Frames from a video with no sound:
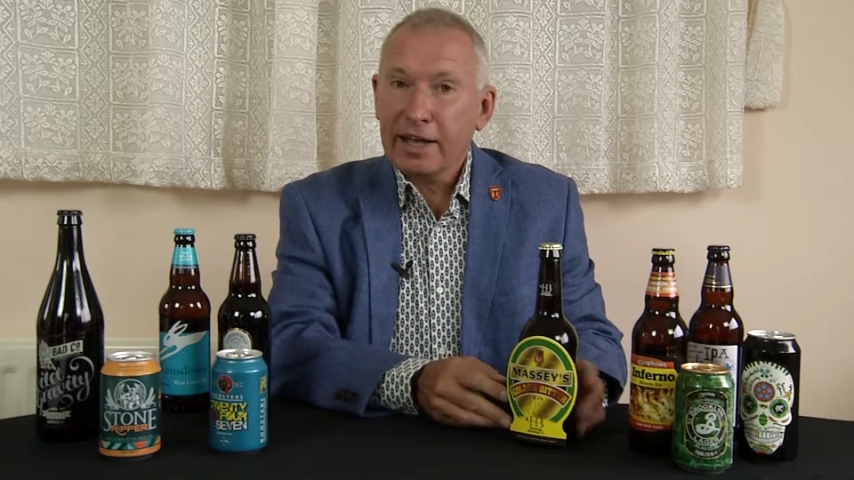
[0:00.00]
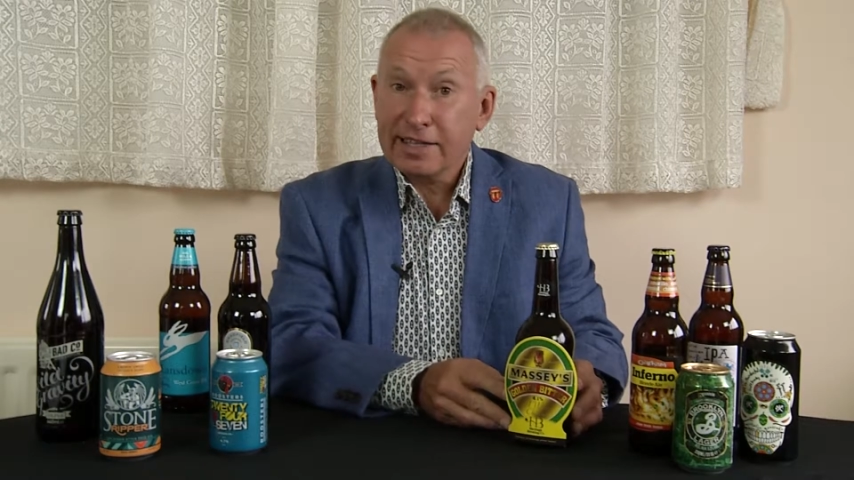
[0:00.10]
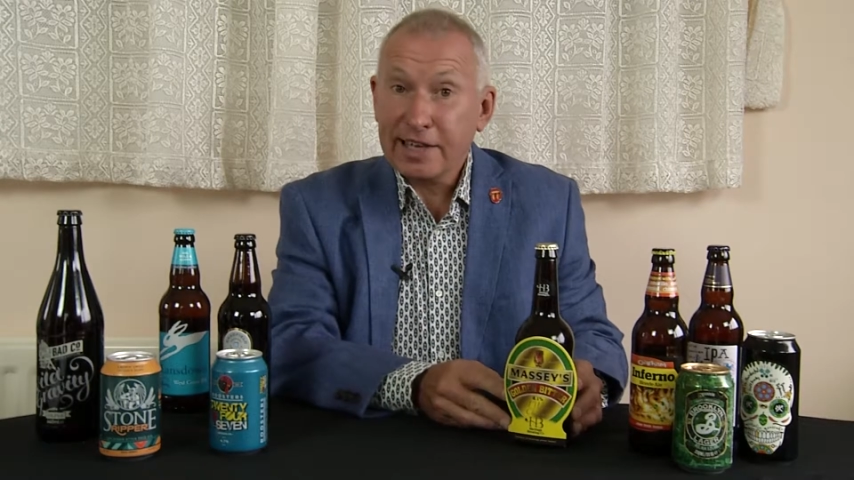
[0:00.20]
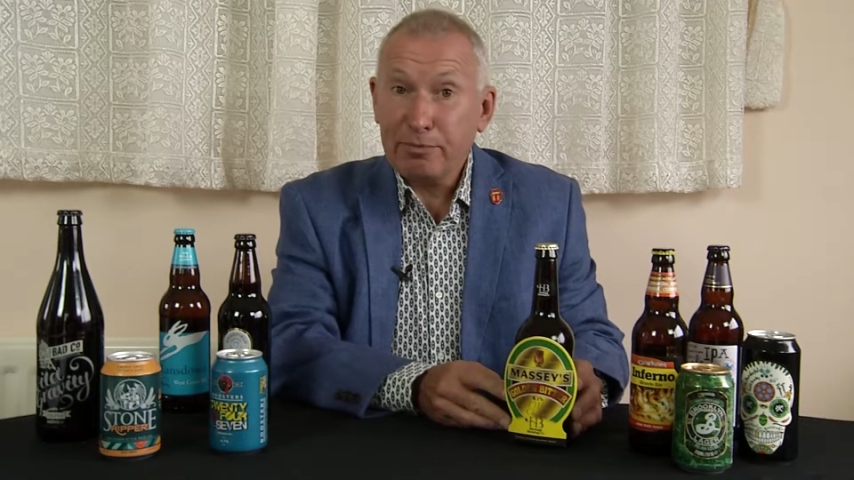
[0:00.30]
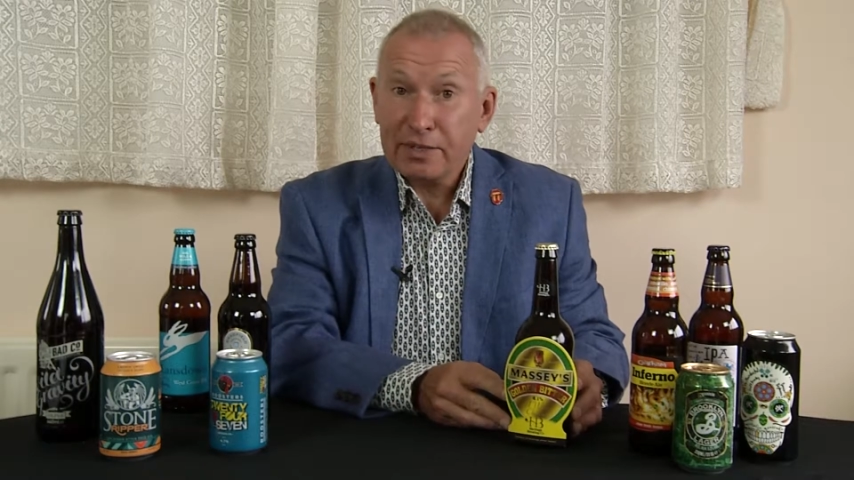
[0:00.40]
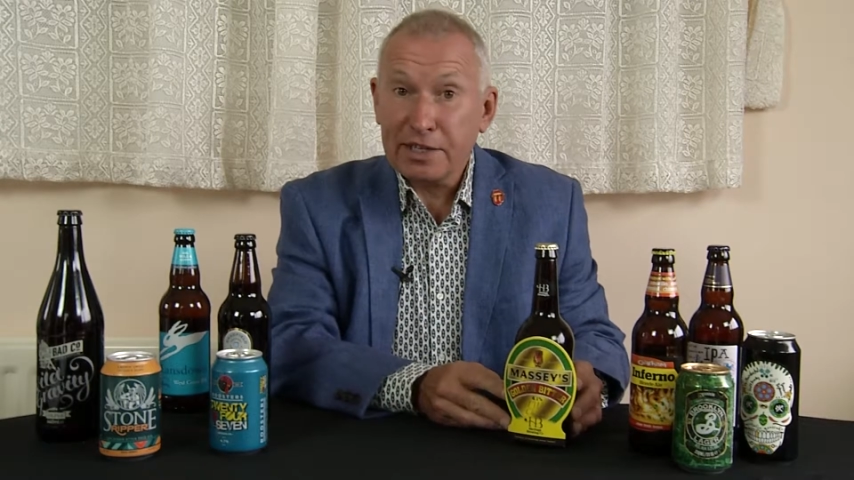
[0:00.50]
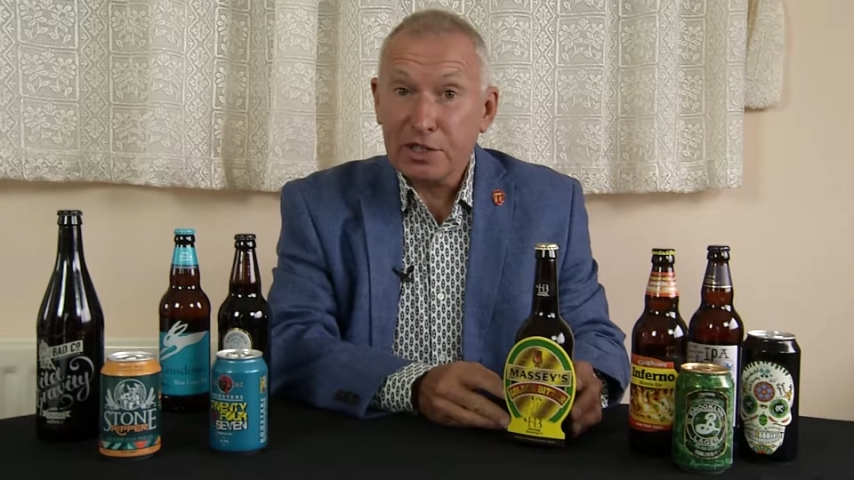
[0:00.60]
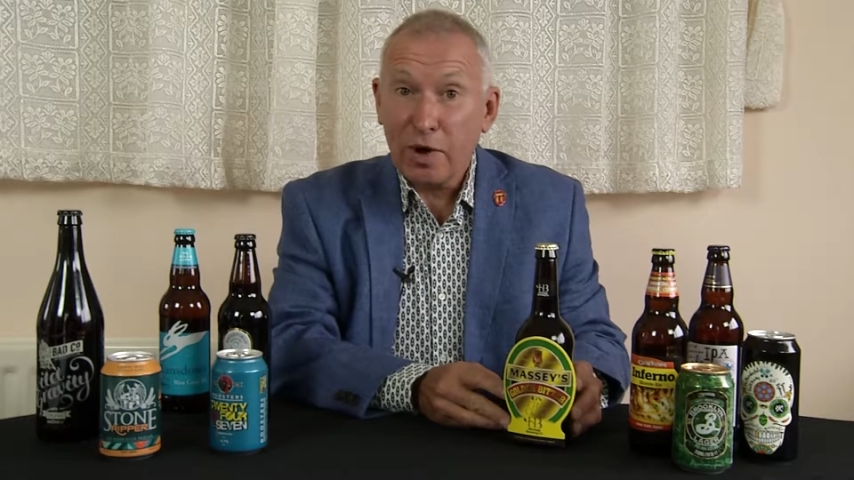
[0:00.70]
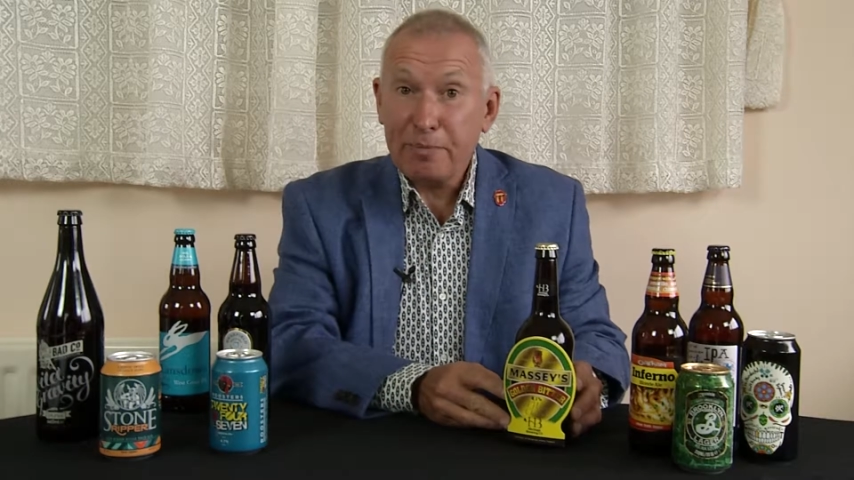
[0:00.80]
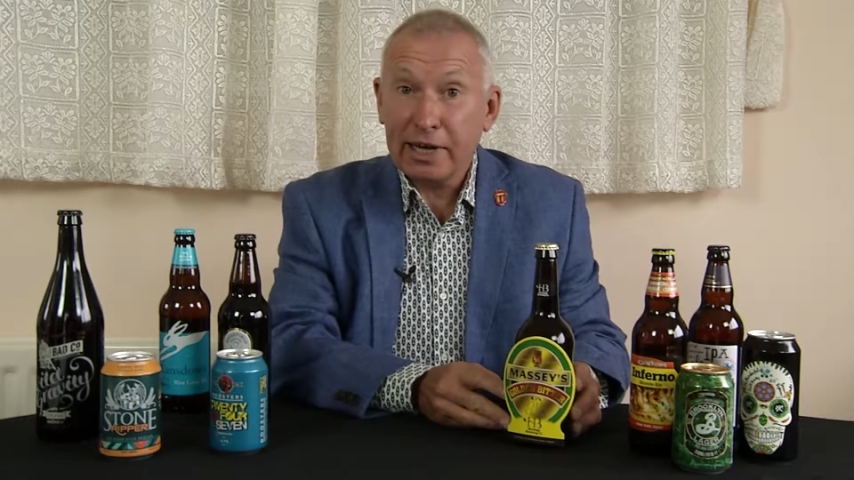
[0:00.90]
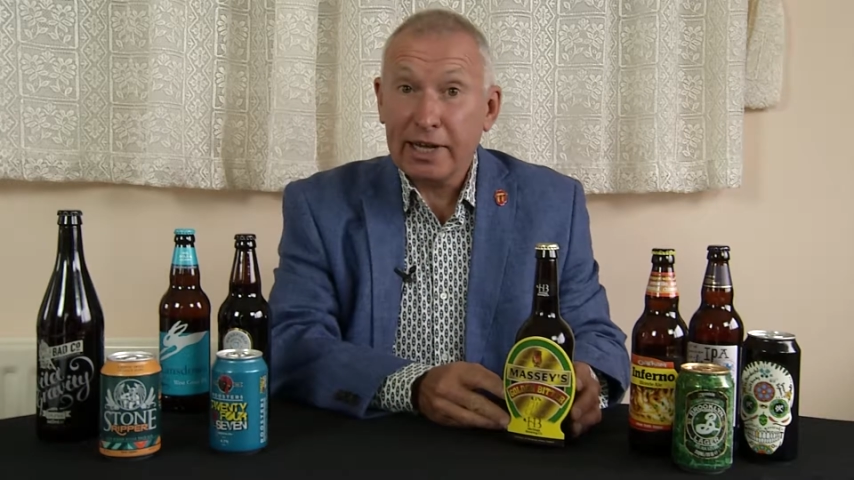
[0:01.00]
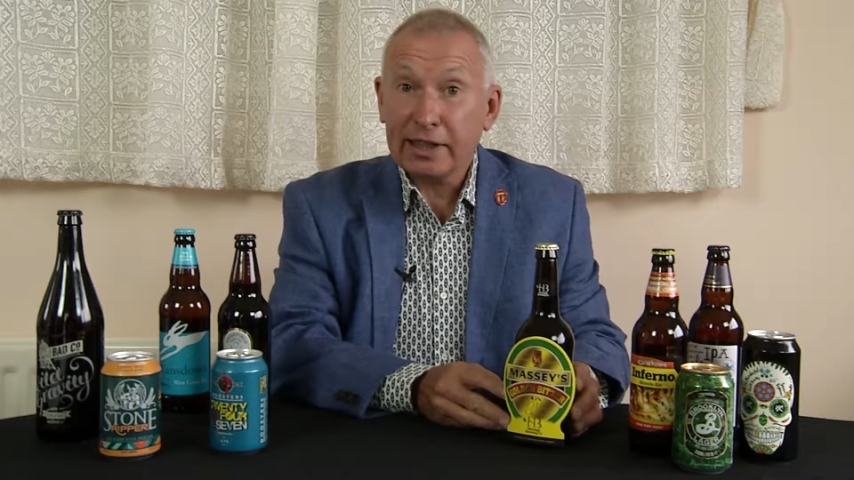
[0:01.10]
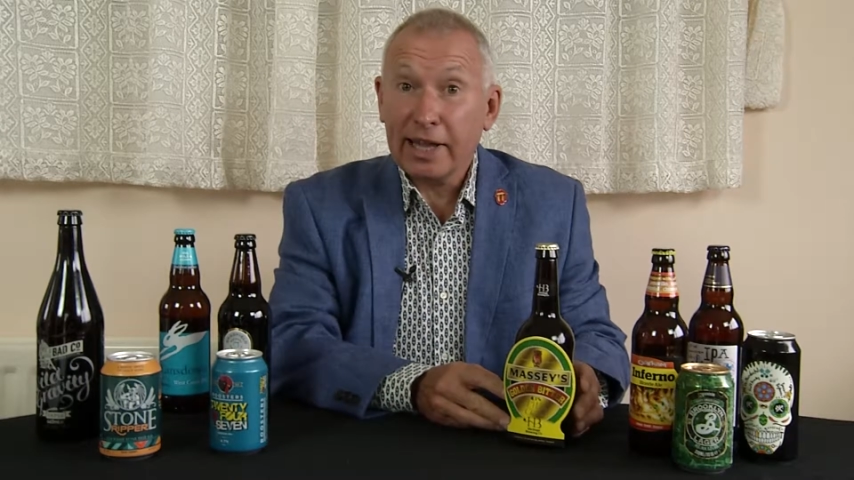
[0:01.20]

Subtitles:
Attempting to emulate